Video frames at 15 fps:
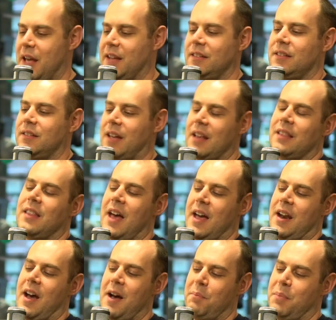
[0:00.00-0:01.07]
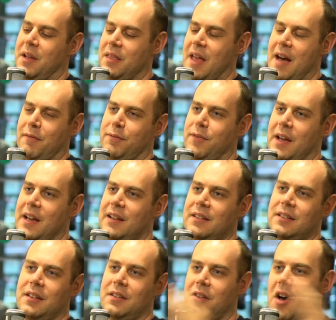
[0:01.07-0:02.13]
set that up in that
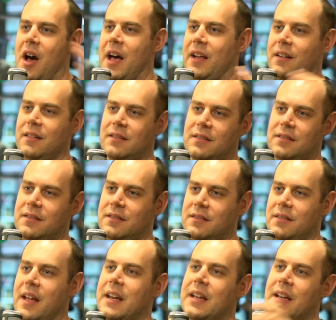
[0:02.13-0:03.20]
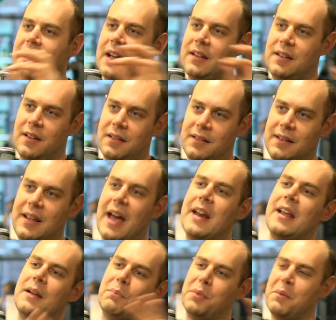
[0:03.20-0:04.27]
phase and not letting it
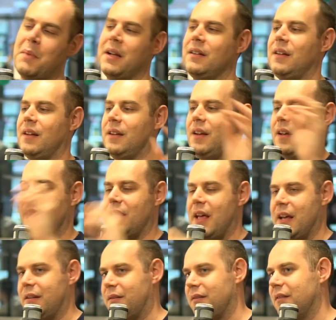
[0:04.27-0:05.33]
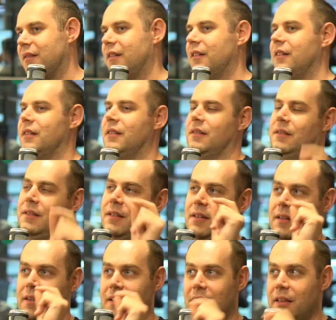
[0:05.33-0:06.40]
get implemented and
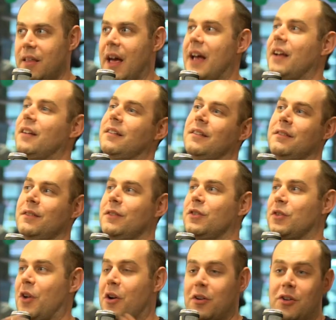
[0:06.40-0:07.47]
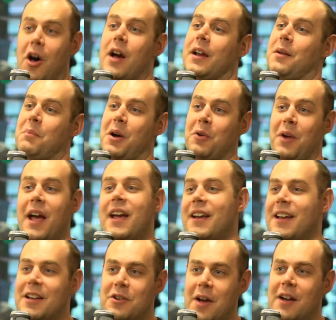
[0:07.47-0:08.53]
then start talking about, hey,
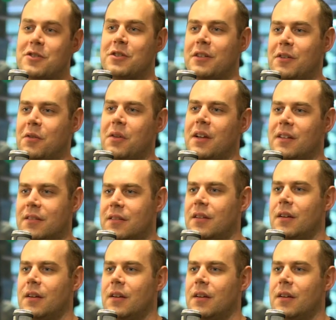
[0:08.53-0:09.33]
can you actually do this?